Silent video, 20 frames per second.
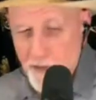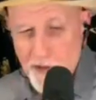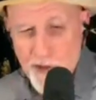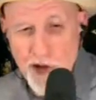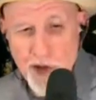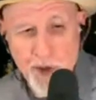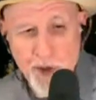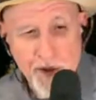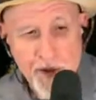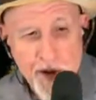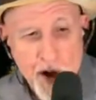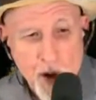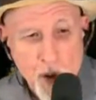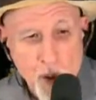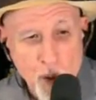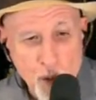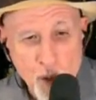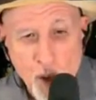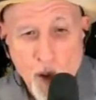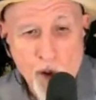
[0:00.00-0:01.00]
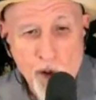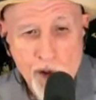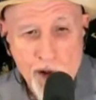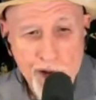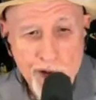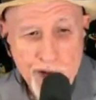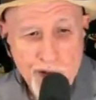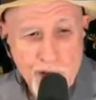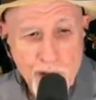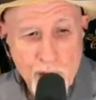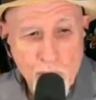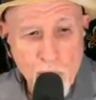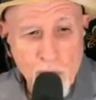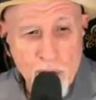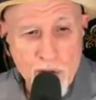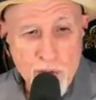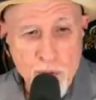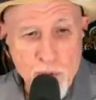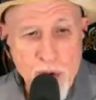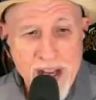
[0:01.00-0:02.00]
Excuse me. Warrens
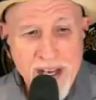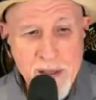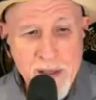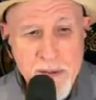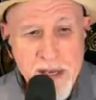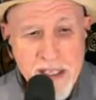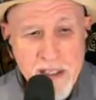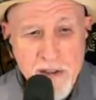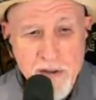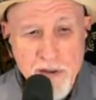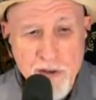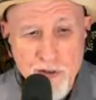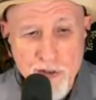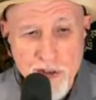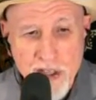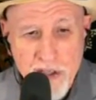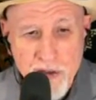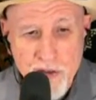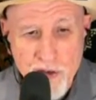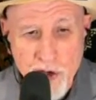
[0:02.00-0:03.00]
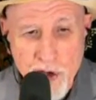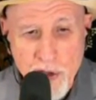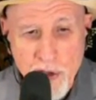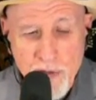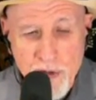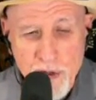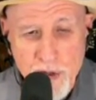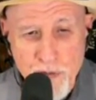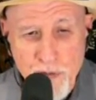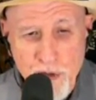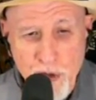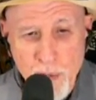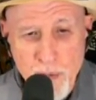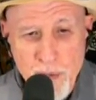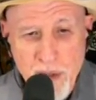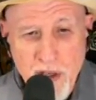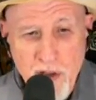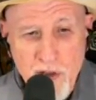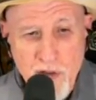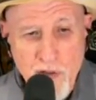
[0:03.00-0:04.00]
was recommended to sing a song from the film
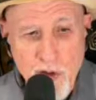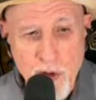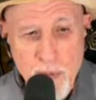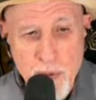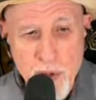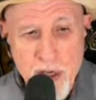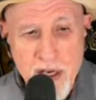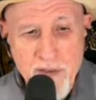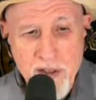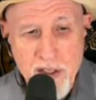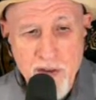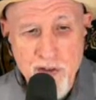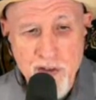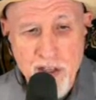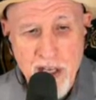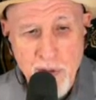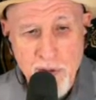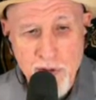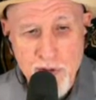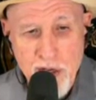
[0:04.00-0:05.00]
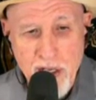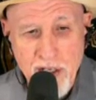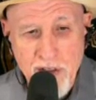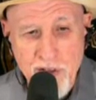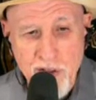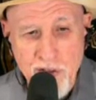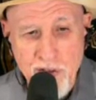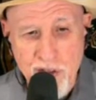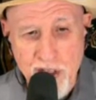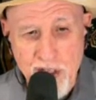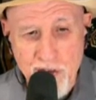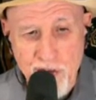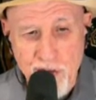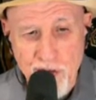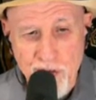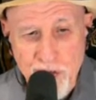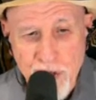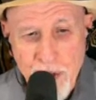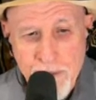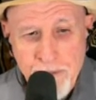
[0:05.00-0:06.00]
because of her previous soundtrack
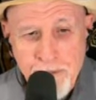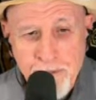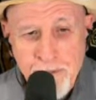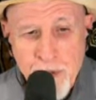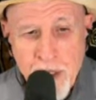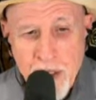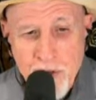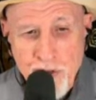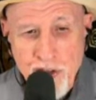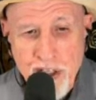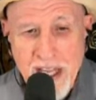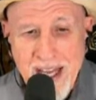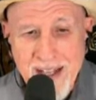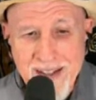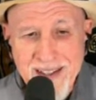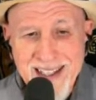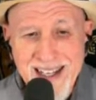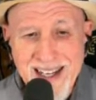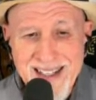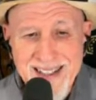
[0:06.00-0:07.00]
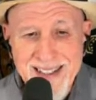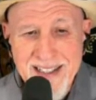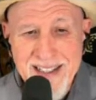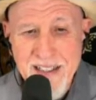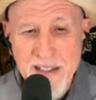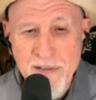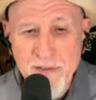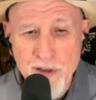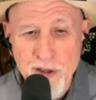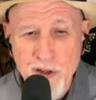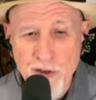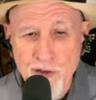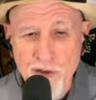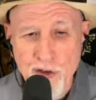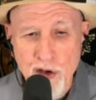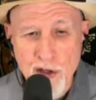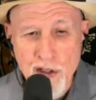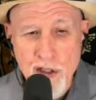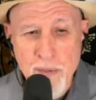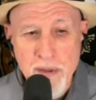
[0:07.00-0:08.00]
successes. She had the idea for the
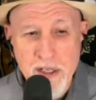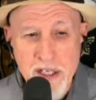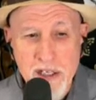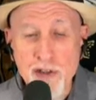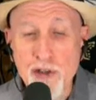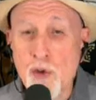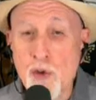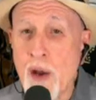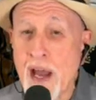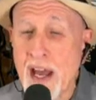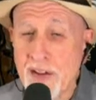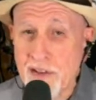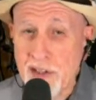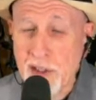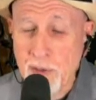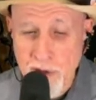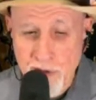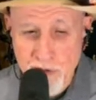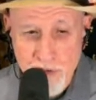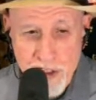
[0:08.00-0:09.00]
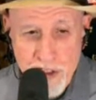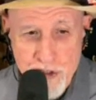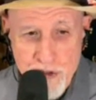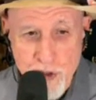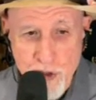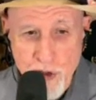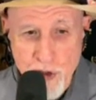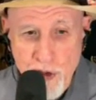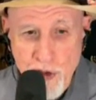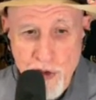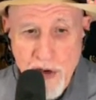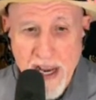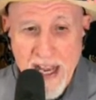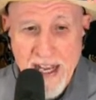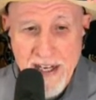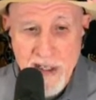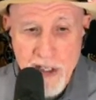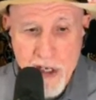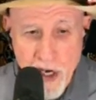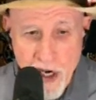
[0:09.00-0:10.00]
song to be a duet that would feature her
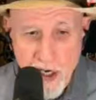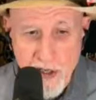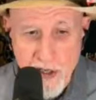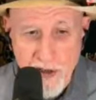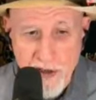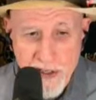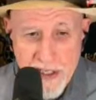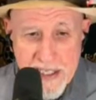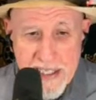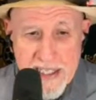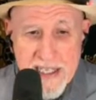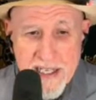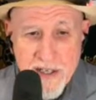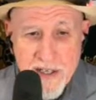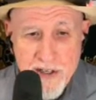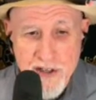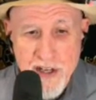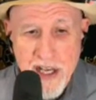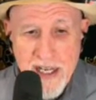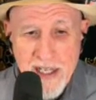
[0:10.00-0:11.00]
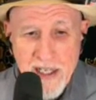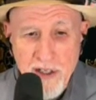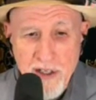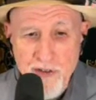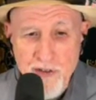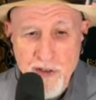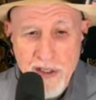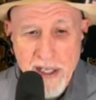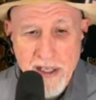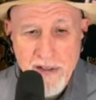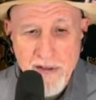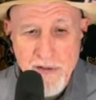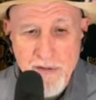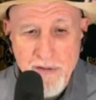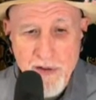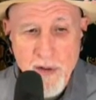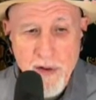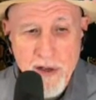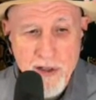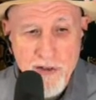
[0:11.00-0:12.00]
and Cocker. Jennings selected
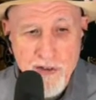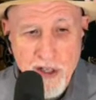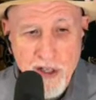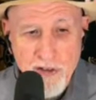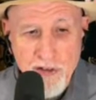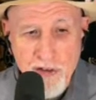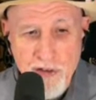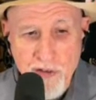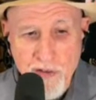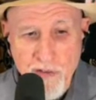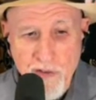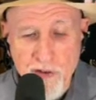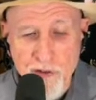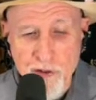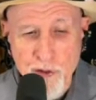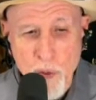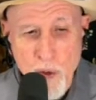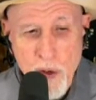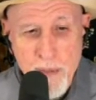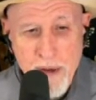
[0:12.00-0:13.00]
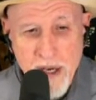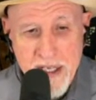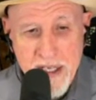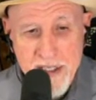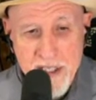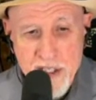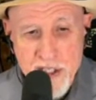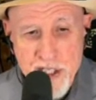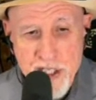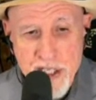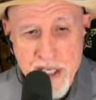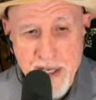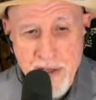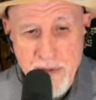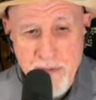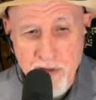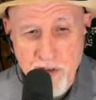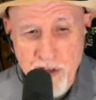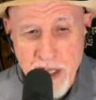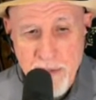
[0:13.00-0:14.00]
various sections of the score by Nietzsche
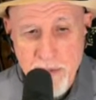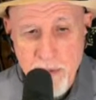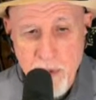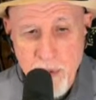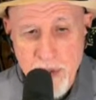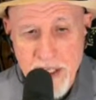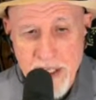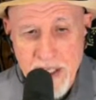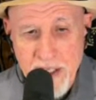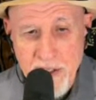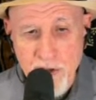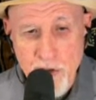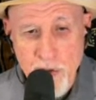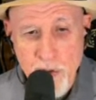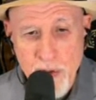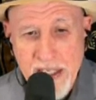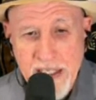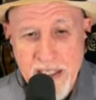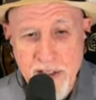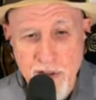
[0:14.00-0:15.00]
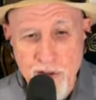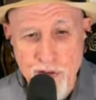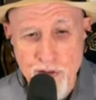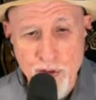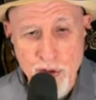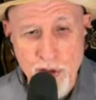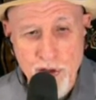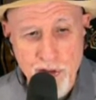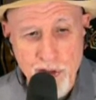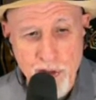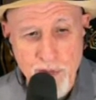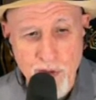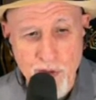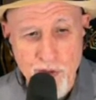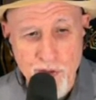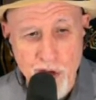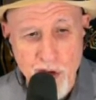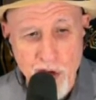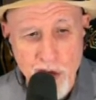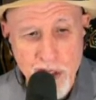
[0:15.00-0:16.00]
and St. Marie in creating the structure of the
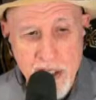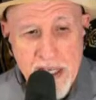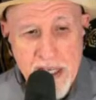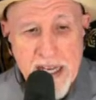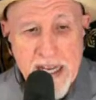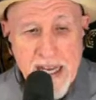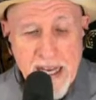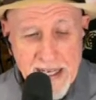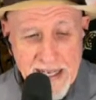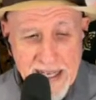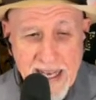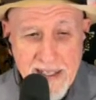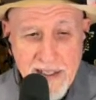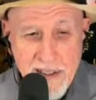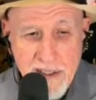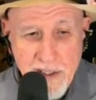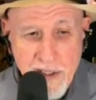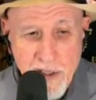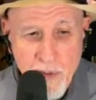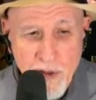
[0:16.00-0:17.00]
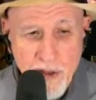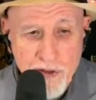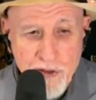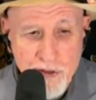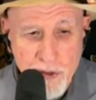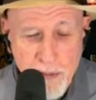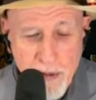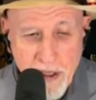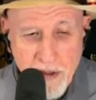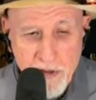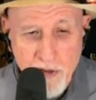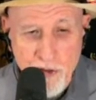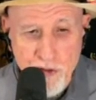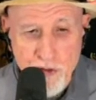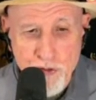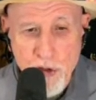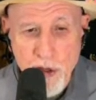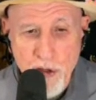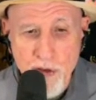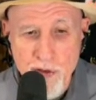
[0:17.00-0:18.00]
song and added lyrics about the
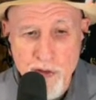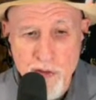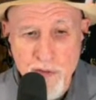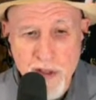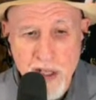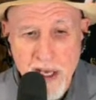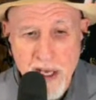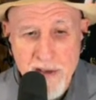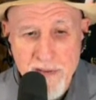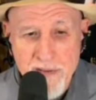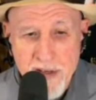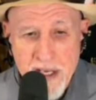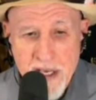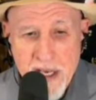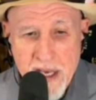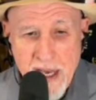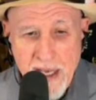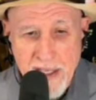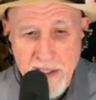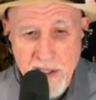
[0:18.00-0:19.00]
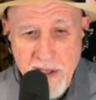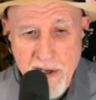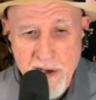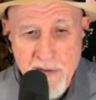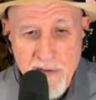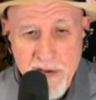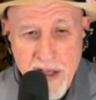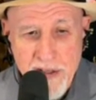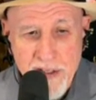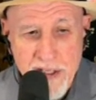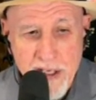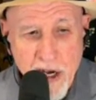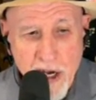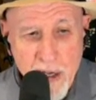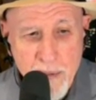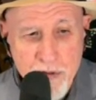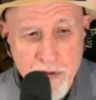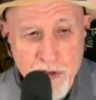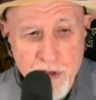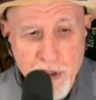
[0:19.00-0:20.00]
struggles of life and love and the
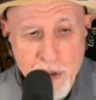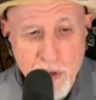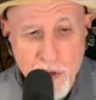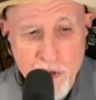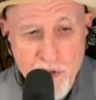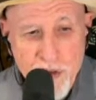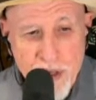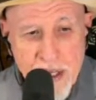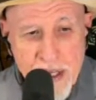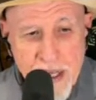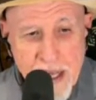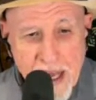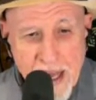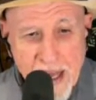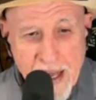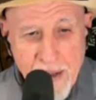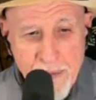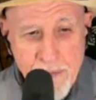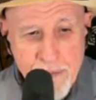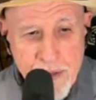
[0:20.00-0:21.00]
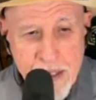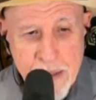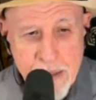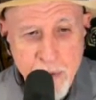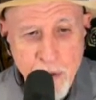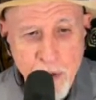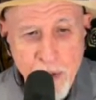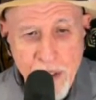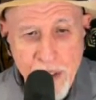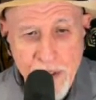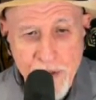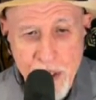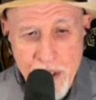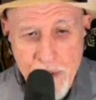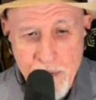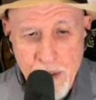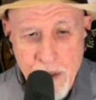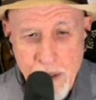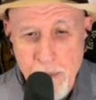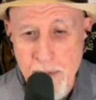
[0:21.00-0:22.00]
obstacles and people
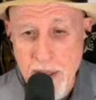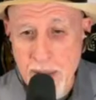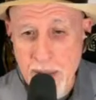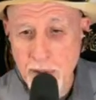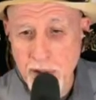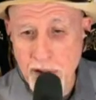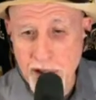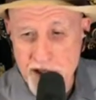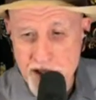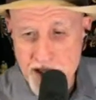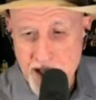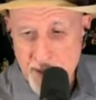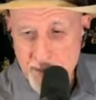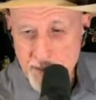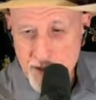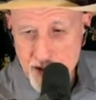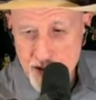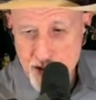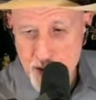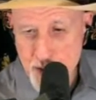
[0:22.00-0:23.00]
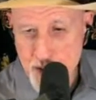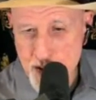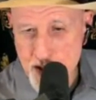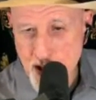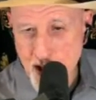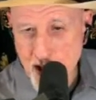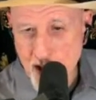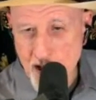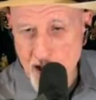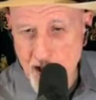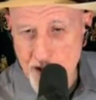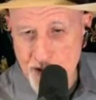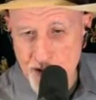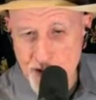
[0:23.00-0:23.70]
that people attempt to dodge.